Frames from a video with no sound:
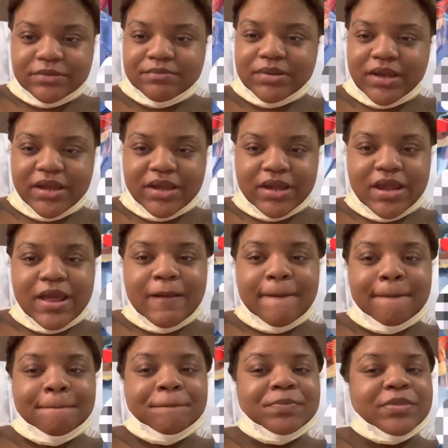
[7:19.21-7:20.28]
there he
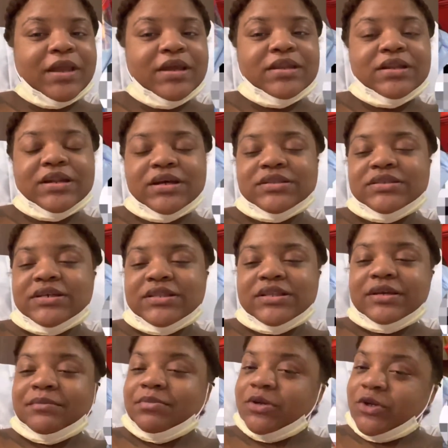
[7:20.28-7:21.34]
is. Look
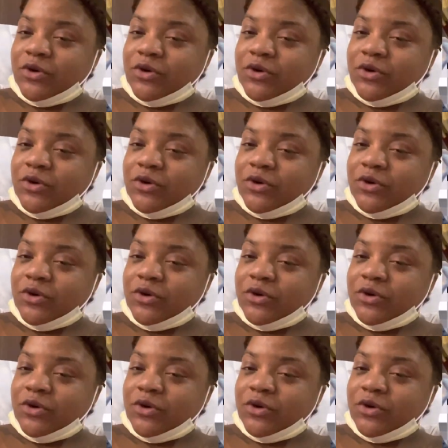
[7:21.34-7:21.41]
baby